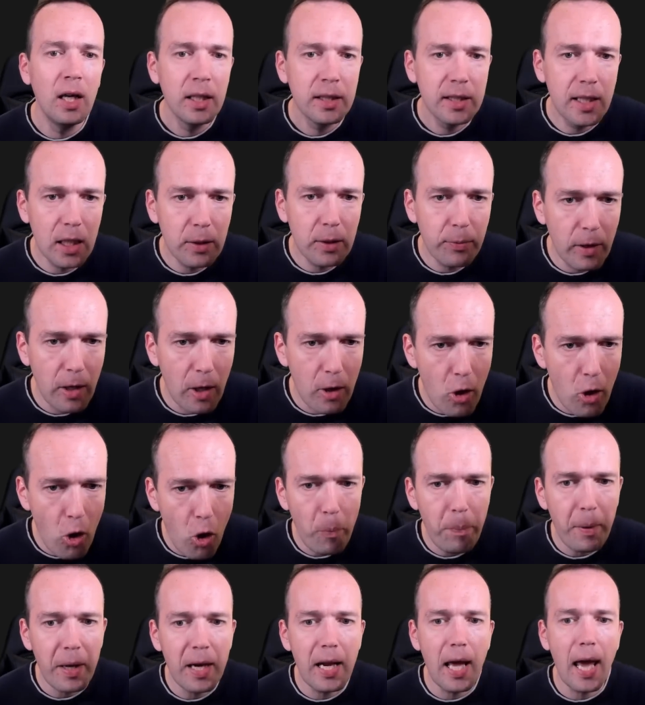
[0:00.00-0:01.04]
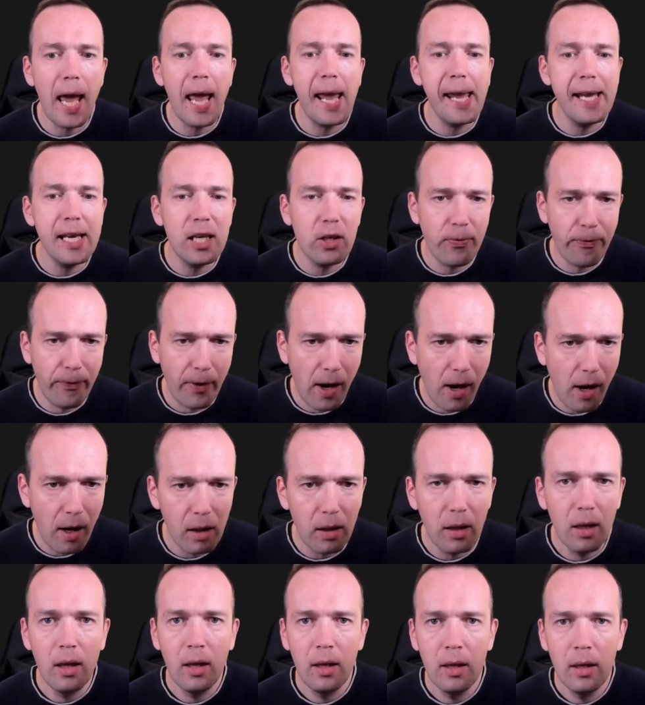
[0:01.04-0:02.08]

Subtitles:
that with an open h file,